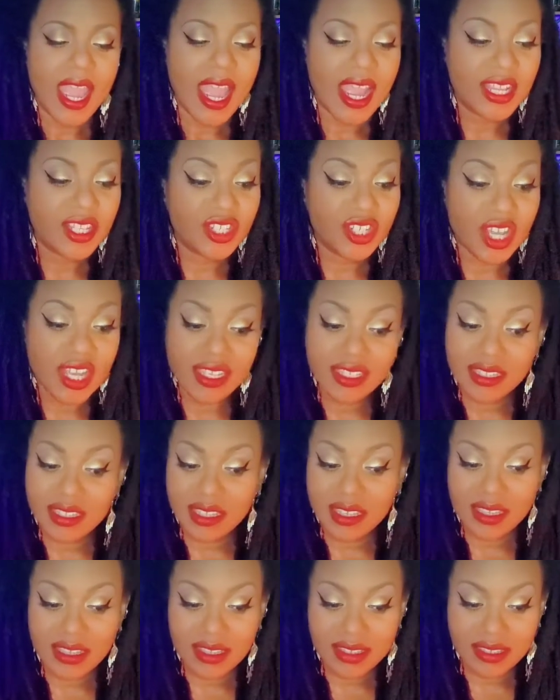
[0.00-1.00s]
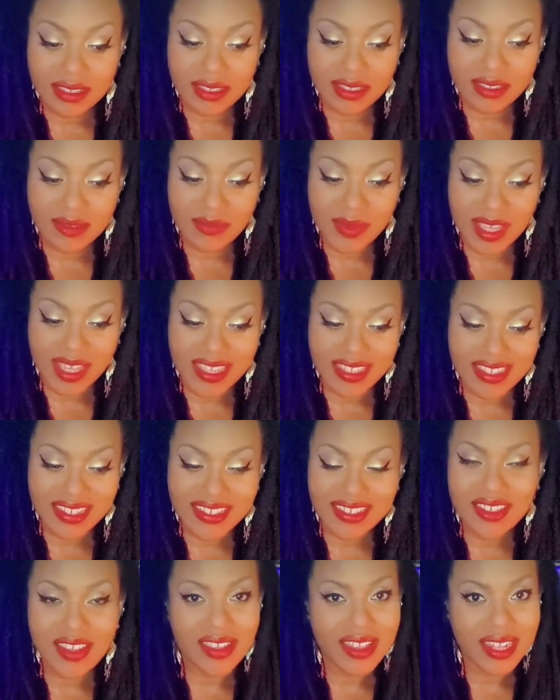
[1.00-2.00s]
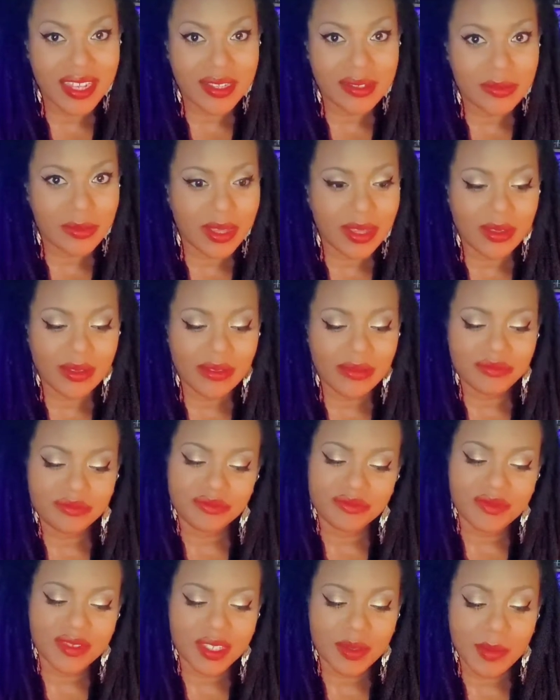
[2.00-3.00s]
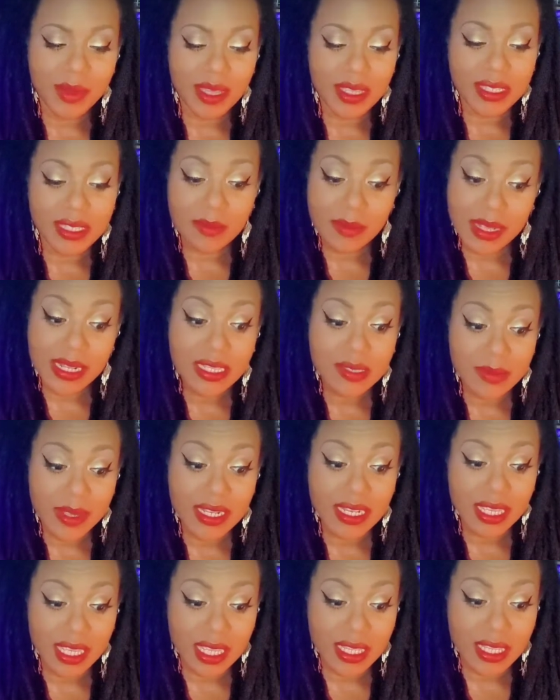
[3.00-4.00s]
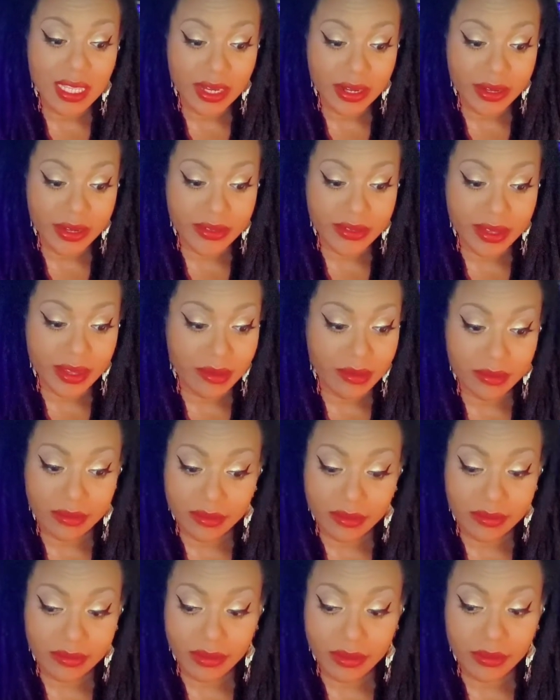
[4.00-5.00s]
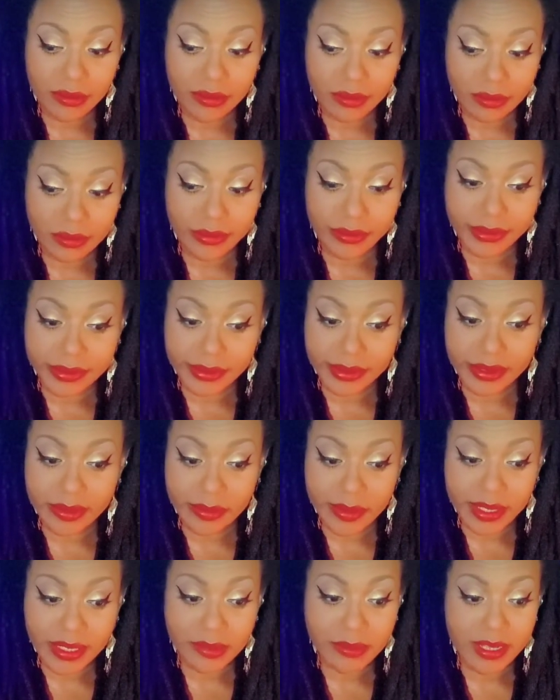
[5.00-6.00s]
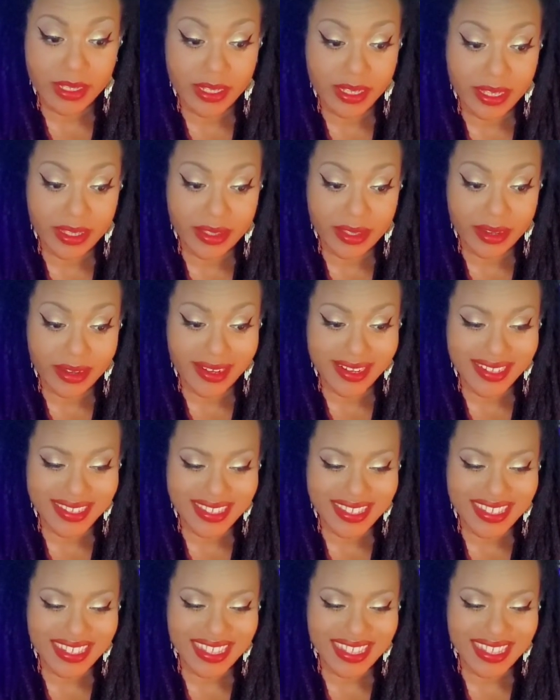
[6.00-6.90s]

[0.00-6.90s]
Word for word: And justice, because I saw that as well. Somebody, somebody's about to get theirs. I don't know who, somebody's about to get theirs.